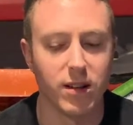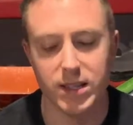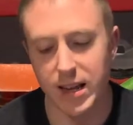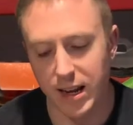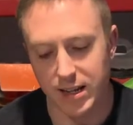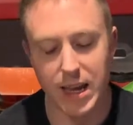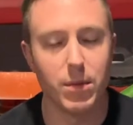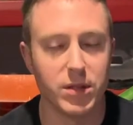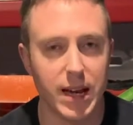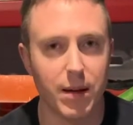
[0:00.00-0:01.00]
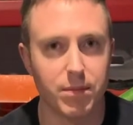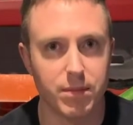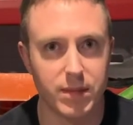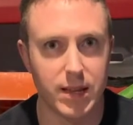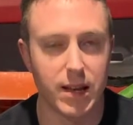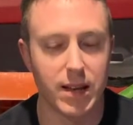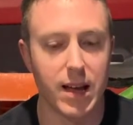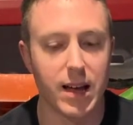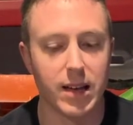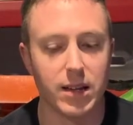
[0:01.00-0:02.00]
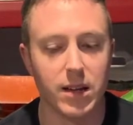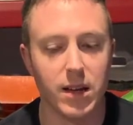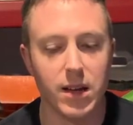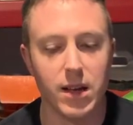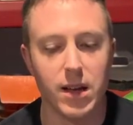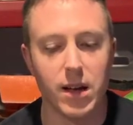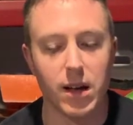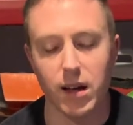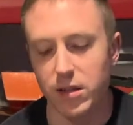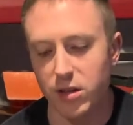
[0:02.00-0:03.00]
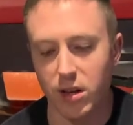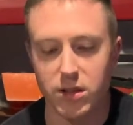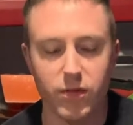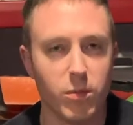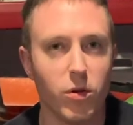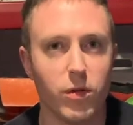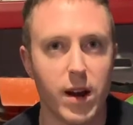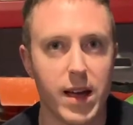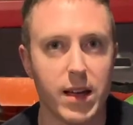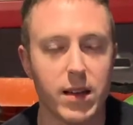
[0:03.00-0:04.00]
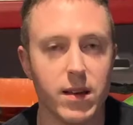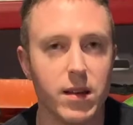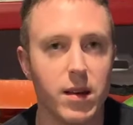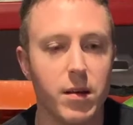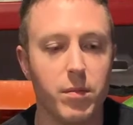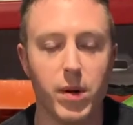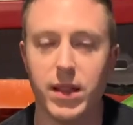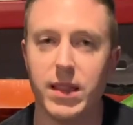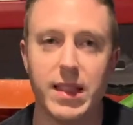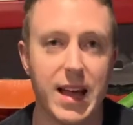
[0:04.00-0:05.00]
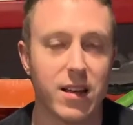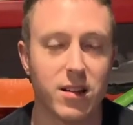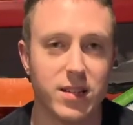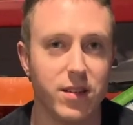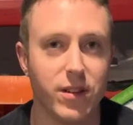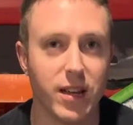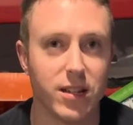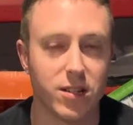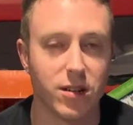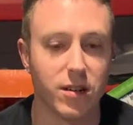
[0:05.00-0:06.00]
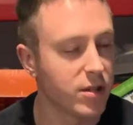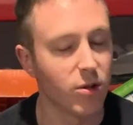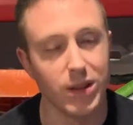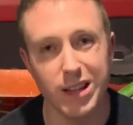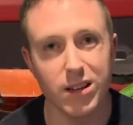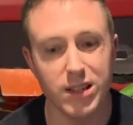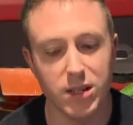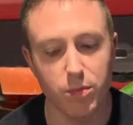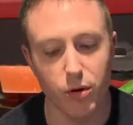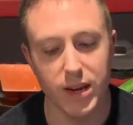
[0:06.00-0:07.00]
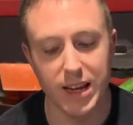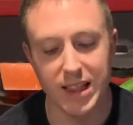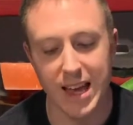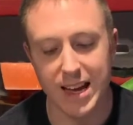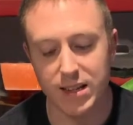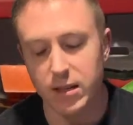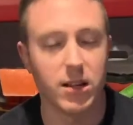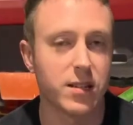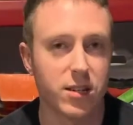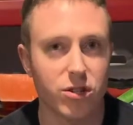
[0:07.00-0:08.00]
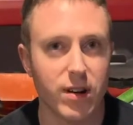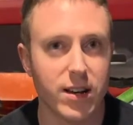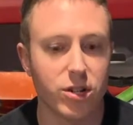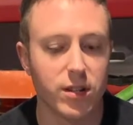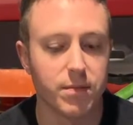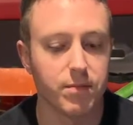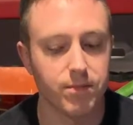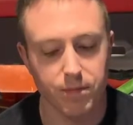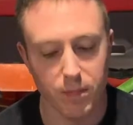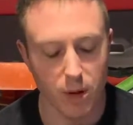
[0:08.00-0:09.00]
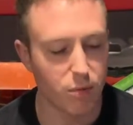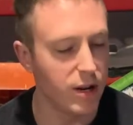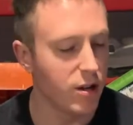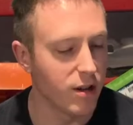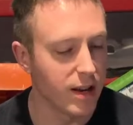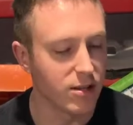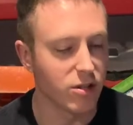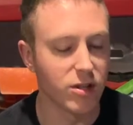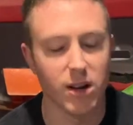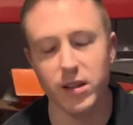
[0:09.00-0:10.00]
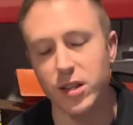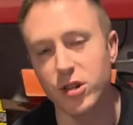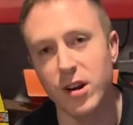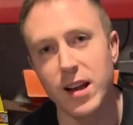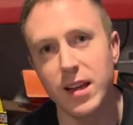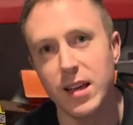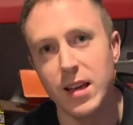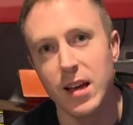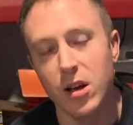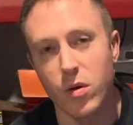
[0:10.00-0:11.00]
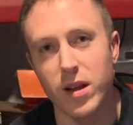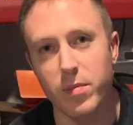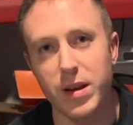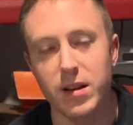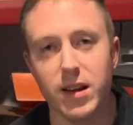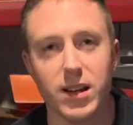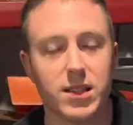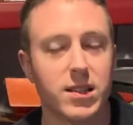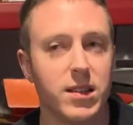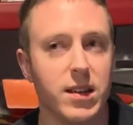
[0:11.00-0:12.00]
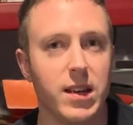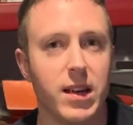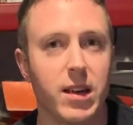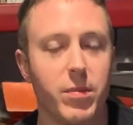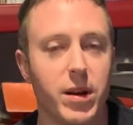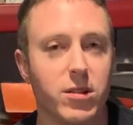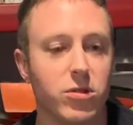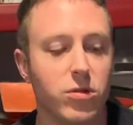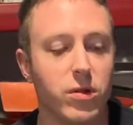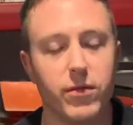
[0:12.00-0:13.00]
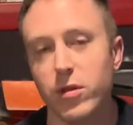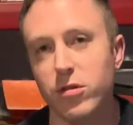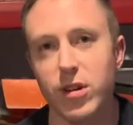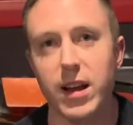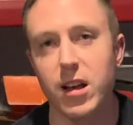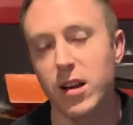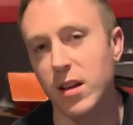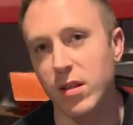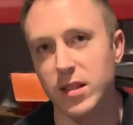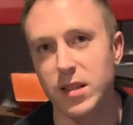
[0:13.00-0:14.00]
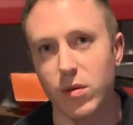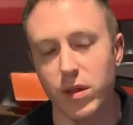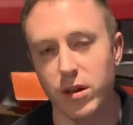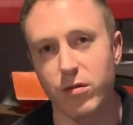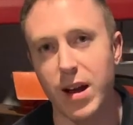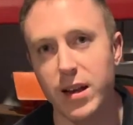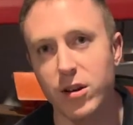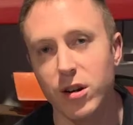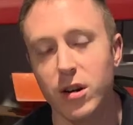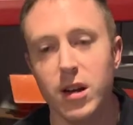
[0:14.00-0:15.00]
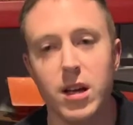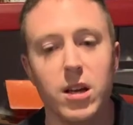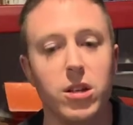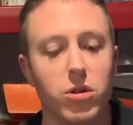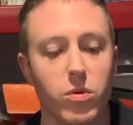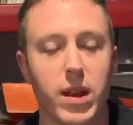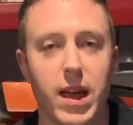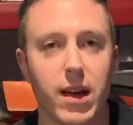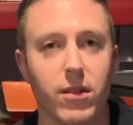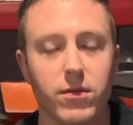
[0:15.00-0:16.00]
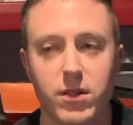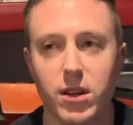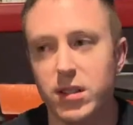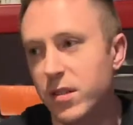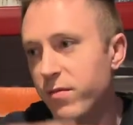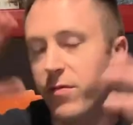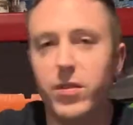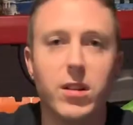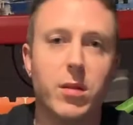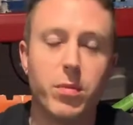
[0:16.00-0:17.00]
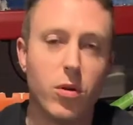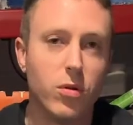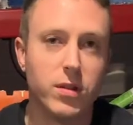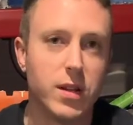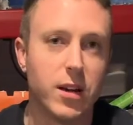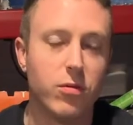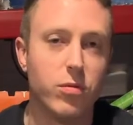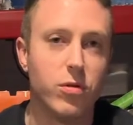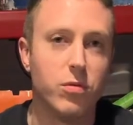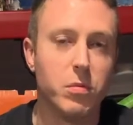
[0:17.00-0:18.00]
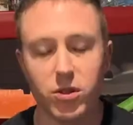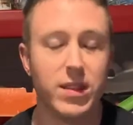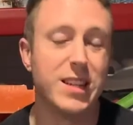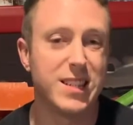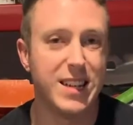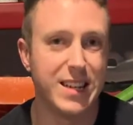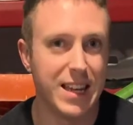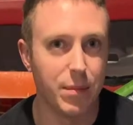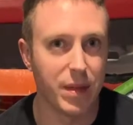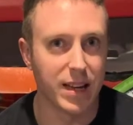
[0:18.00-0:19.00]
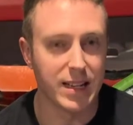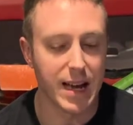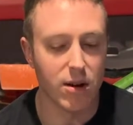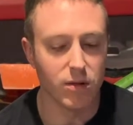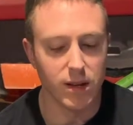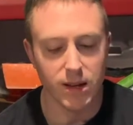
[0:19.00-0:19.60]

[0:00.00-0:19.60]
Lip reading: It's not a tabletop kind. Saws from overhead, but that cuts even nicer. So a little disappointing in that. Dust extraction, pretty good as you saw on the tray. Quite a bit of dust compared to if you're dry cutting, let's say with a grinder, you would have dust fill up a whole entire room. So this did keep that down.